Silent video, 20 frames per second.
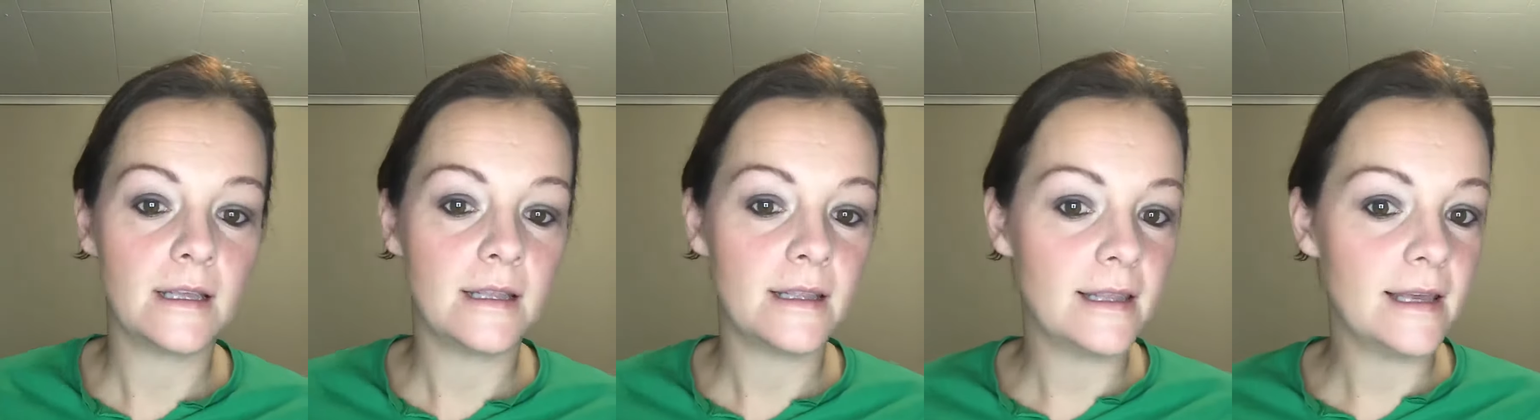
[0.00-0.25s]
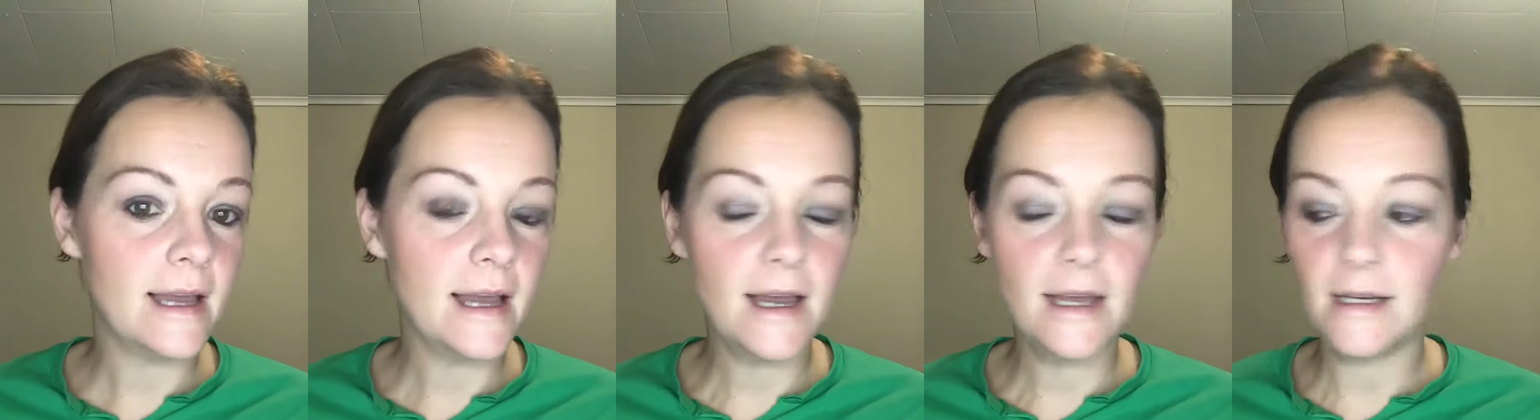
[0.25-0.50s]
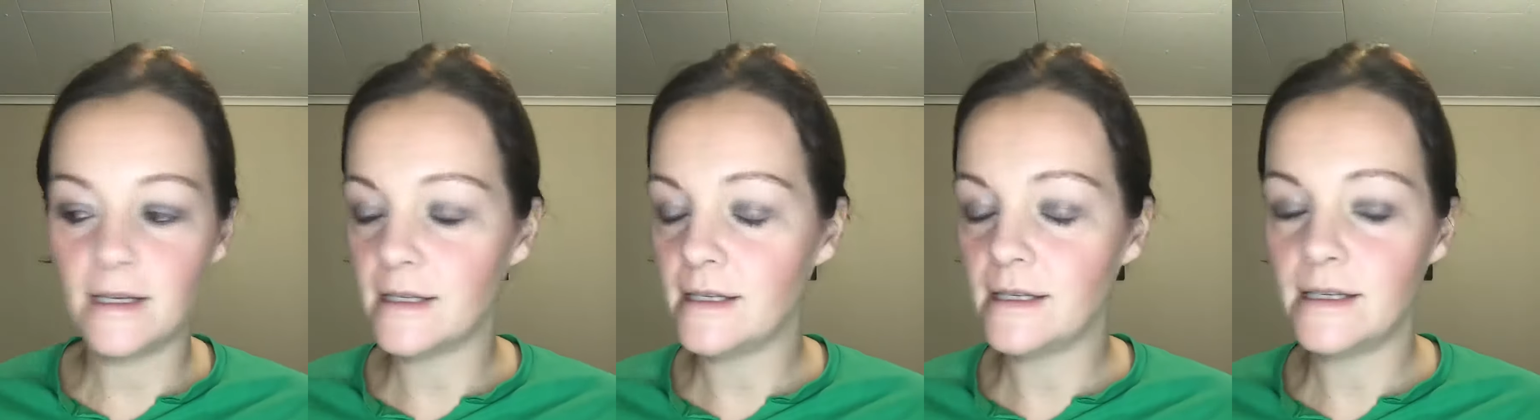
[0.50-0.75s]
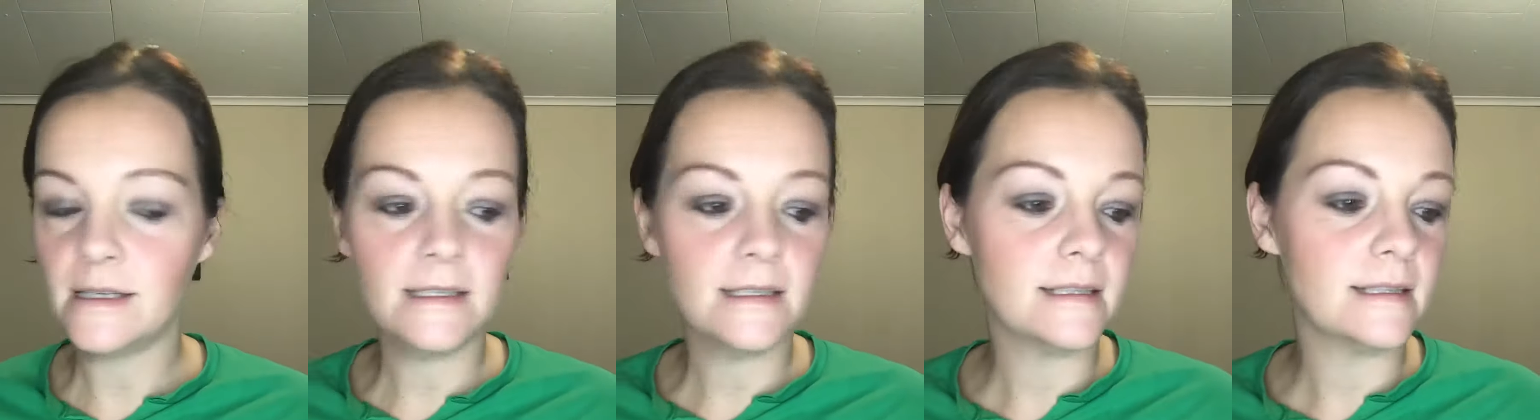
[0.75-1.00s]
that
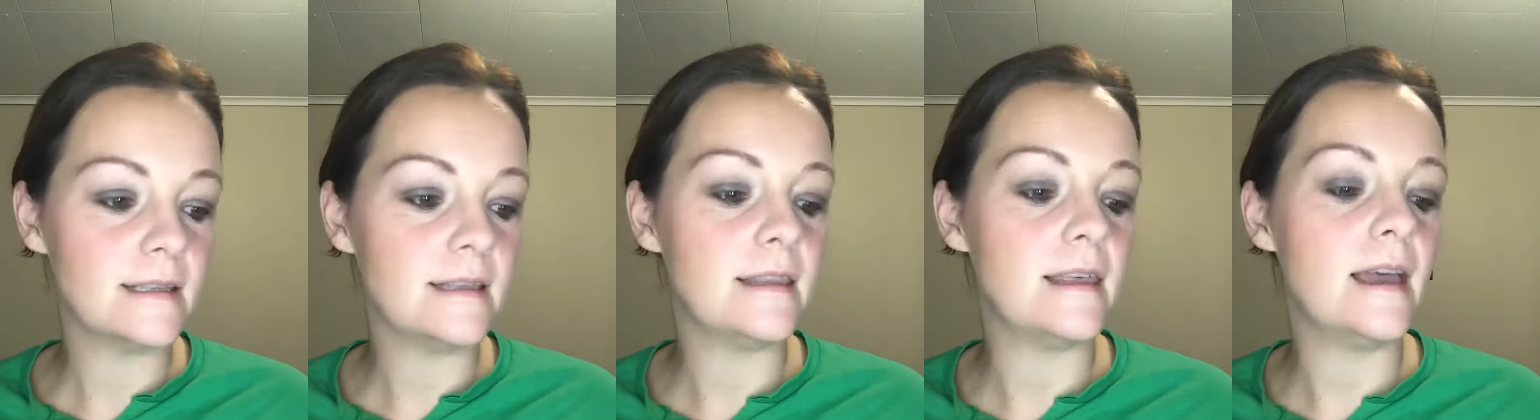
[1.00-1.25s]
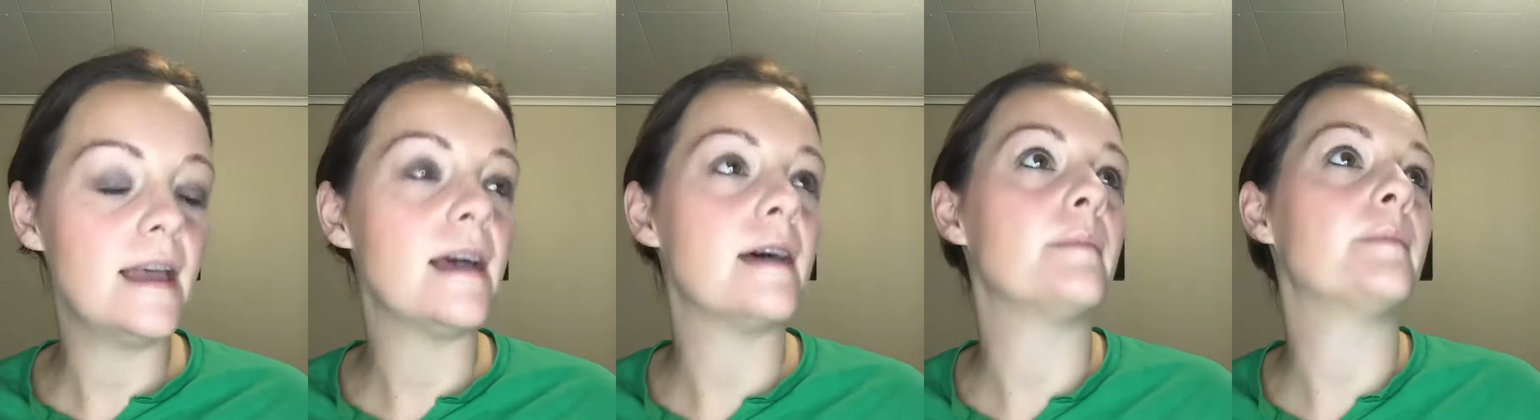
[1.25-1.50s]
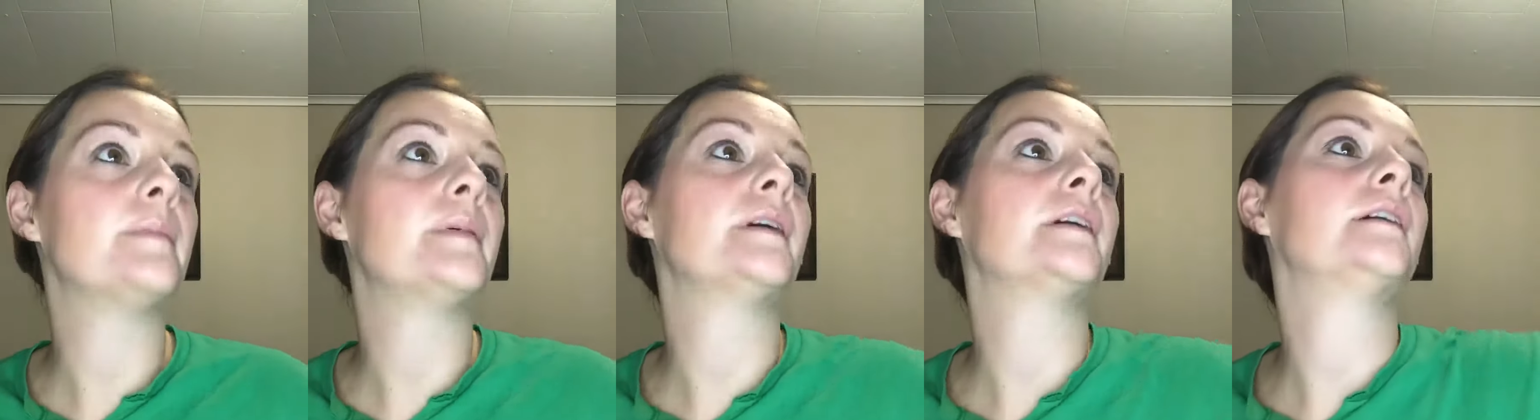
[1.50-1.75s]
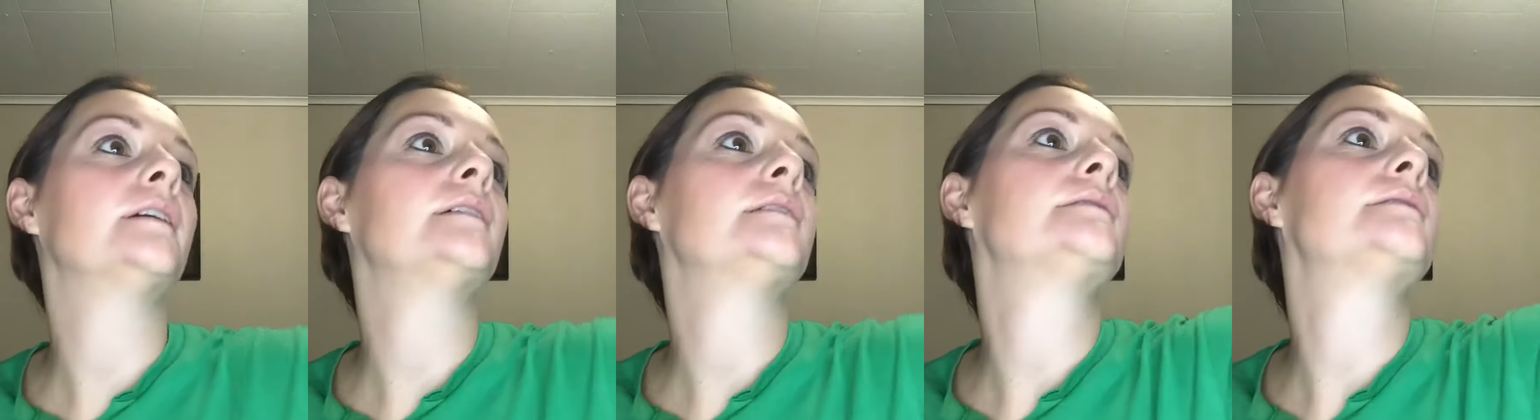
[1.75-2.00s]
is that
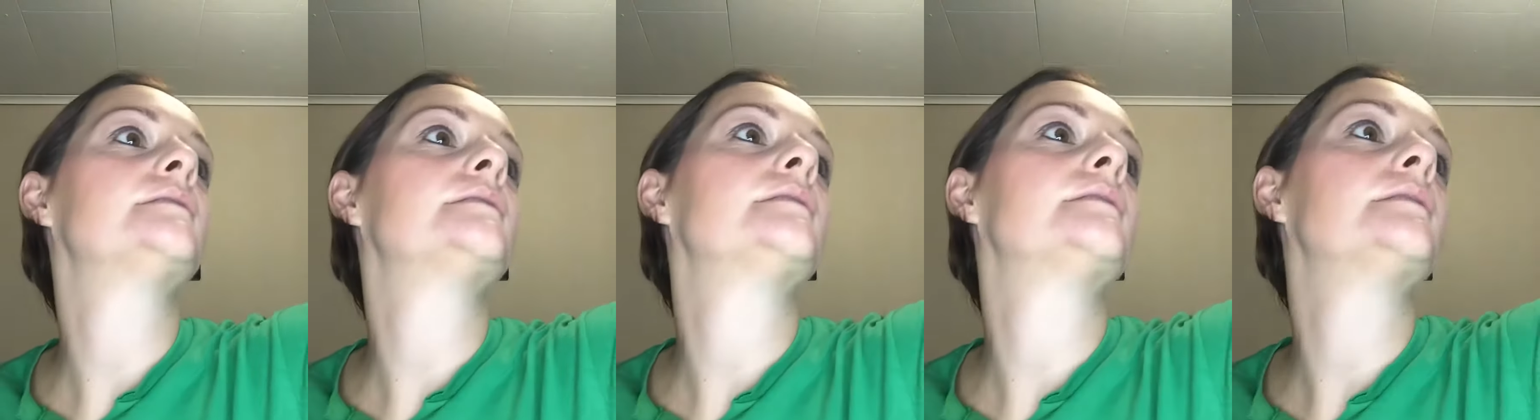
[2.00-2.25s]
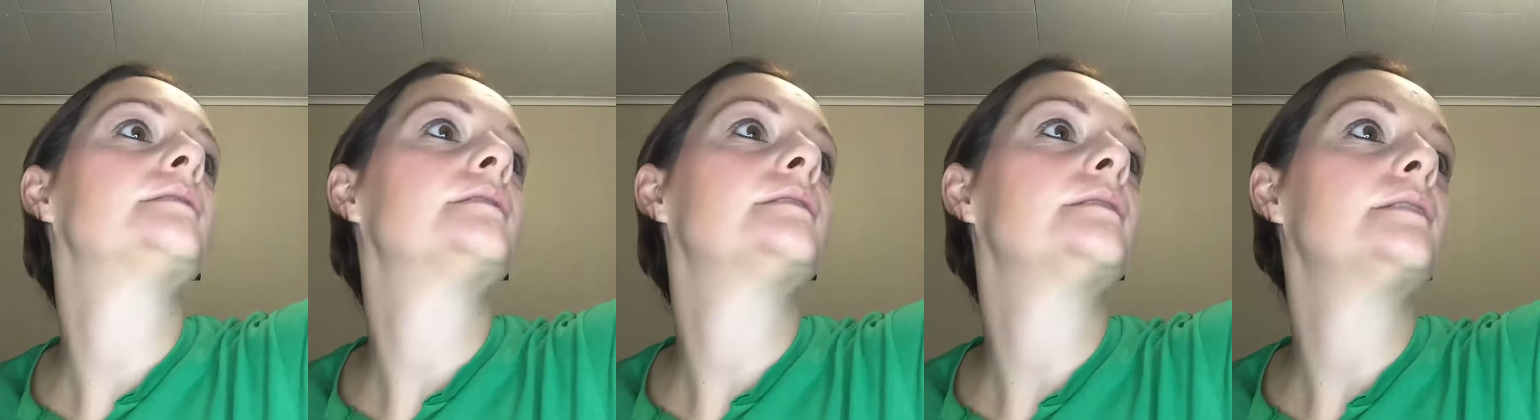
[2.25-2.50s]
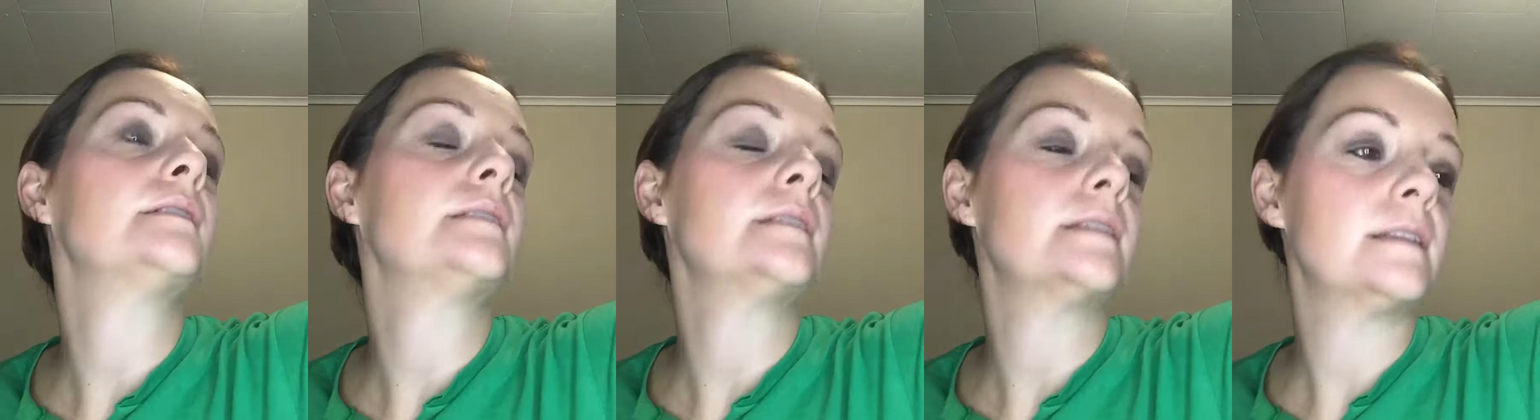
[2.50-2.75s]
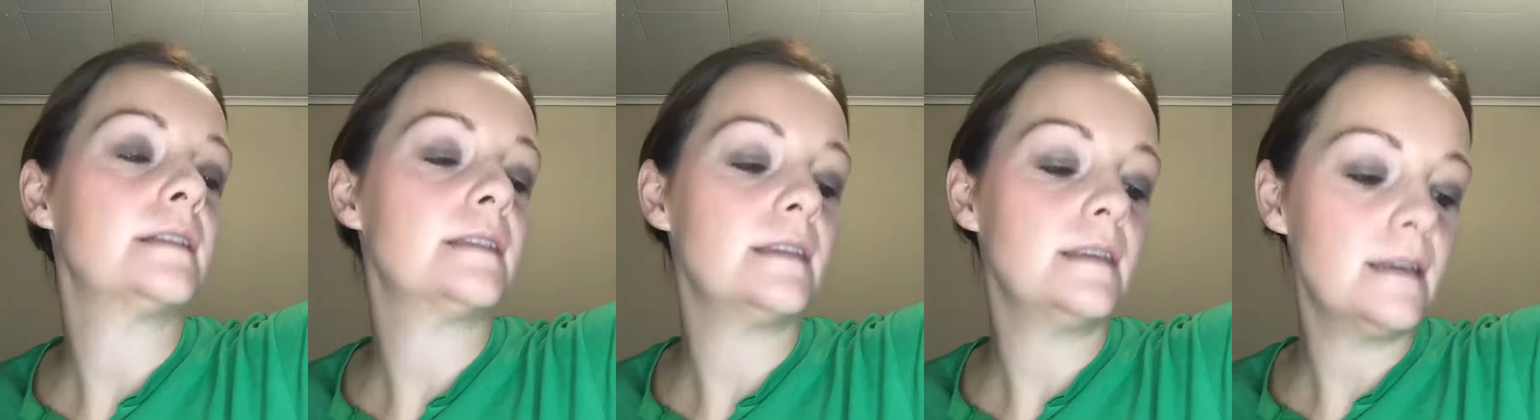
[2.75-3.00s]
part.
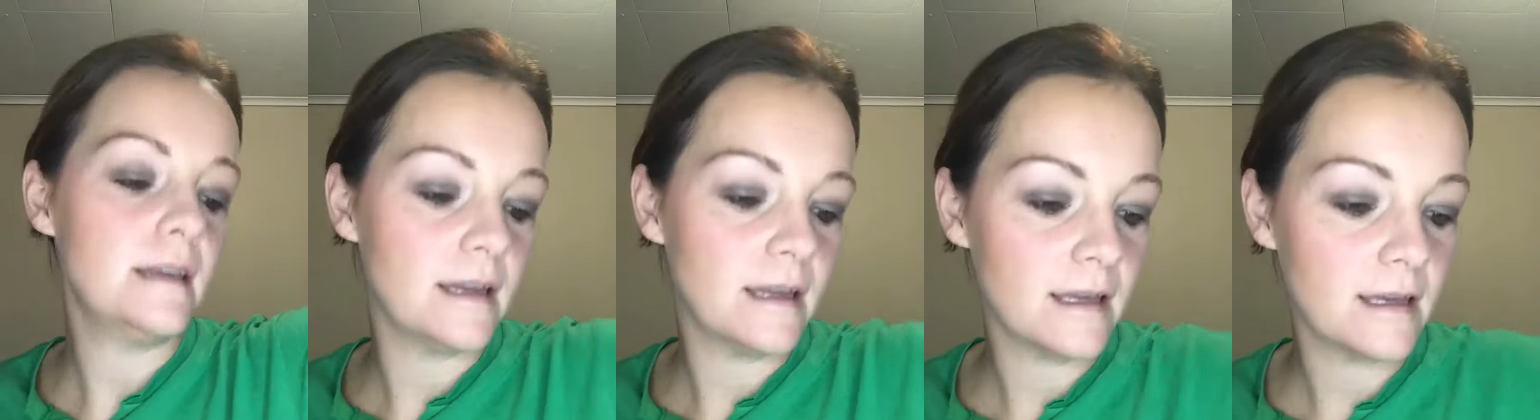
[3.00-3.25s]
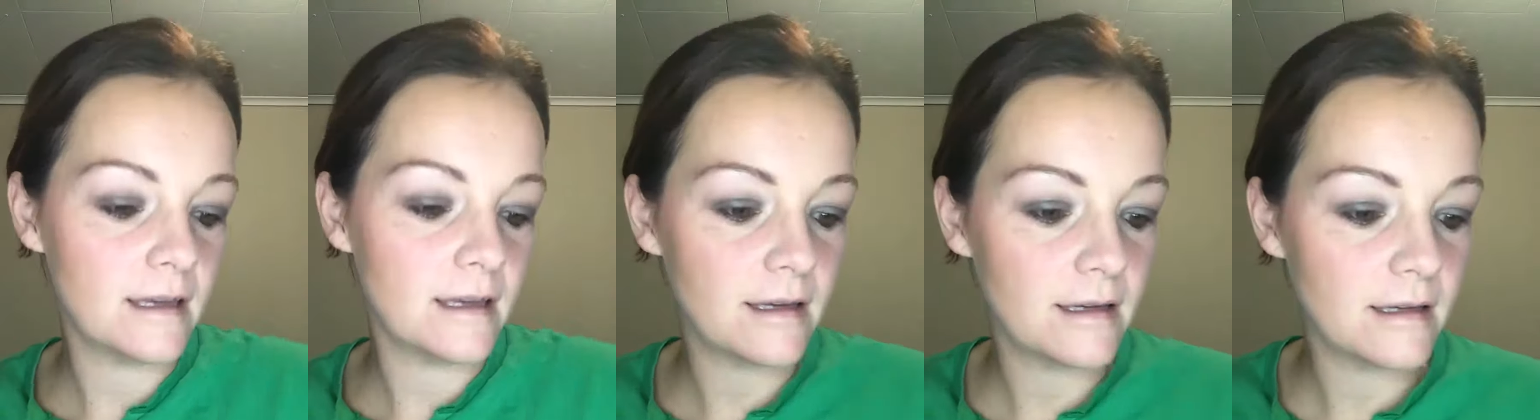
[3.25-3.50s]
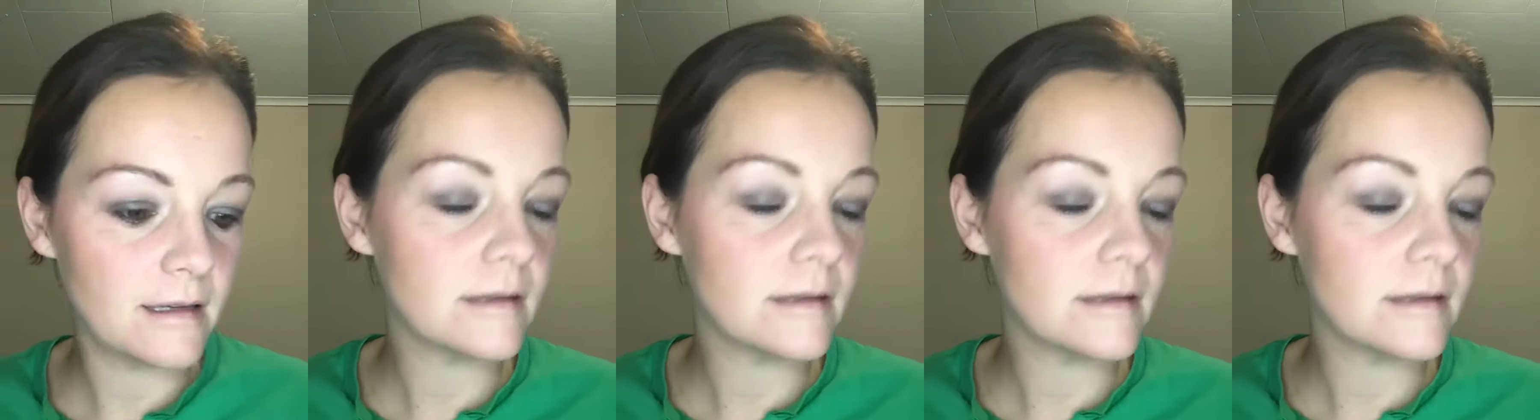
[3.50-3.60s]
I think